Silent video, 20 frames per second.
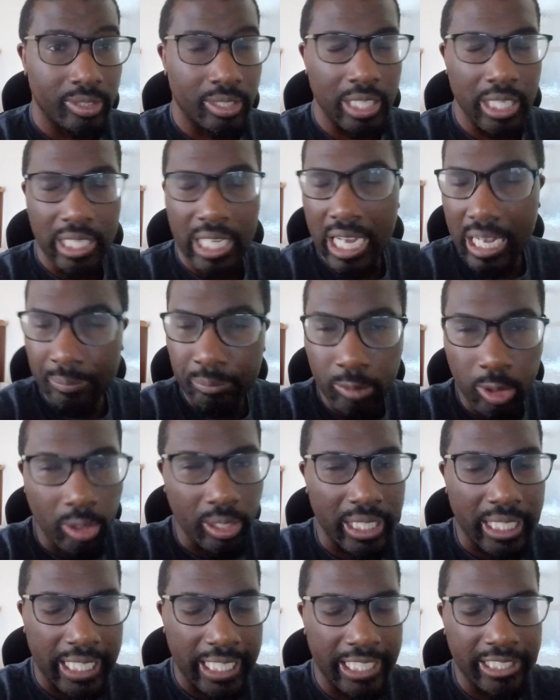I'm not
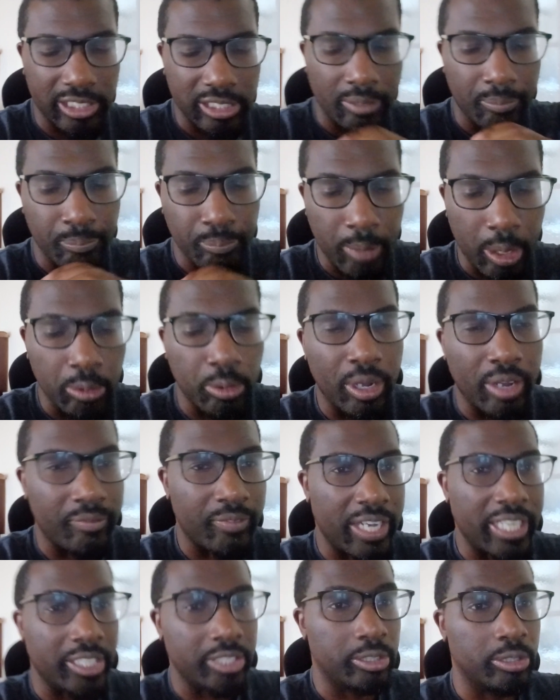here to
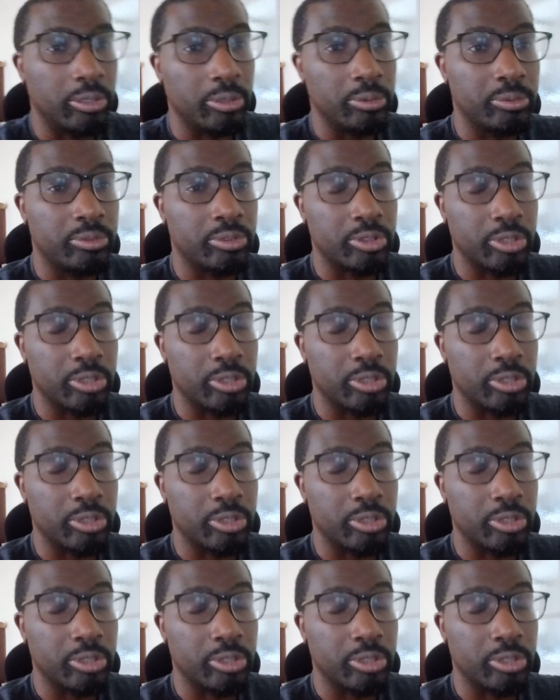motivate you